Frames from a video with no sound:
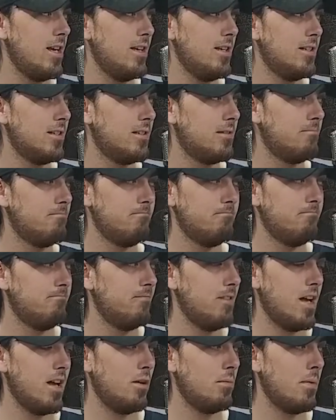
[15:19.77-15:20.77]
I
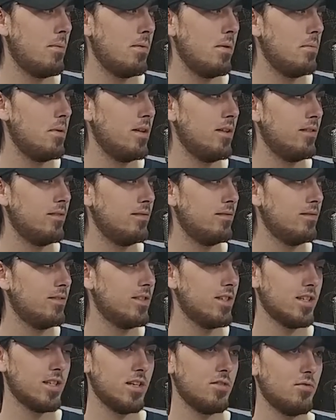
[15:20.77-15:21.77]
don't remember it being
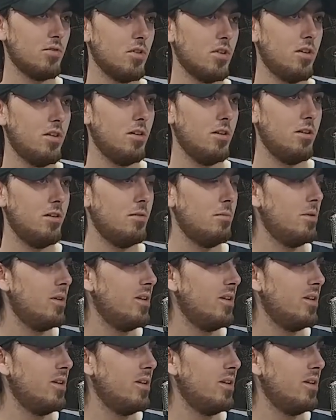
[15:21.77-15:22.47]
successful at all,